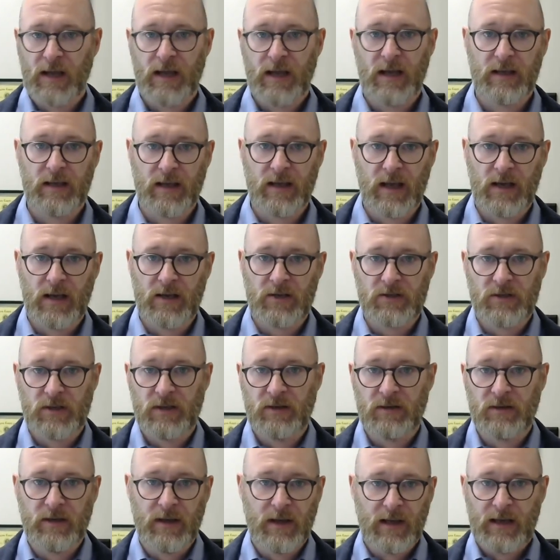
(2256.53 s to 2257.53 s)
engaged
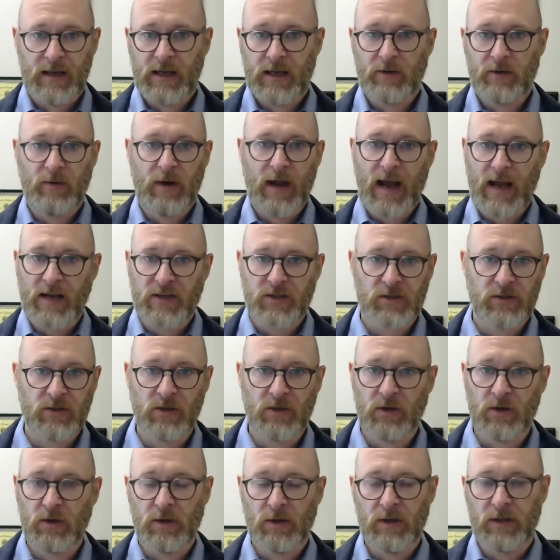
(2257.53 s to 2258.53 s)
in
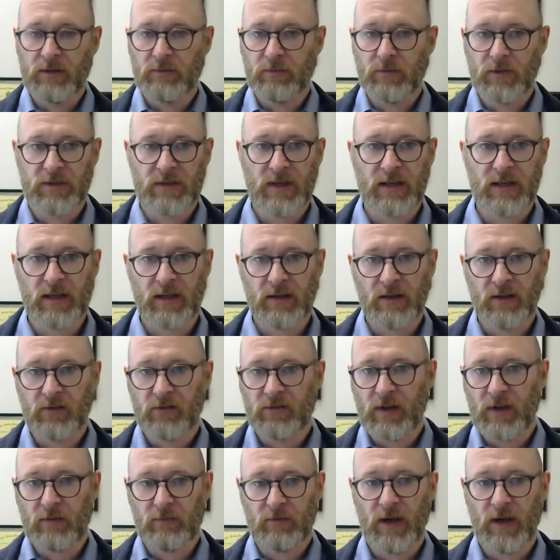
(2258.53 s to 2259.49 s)
irrational and ridiculous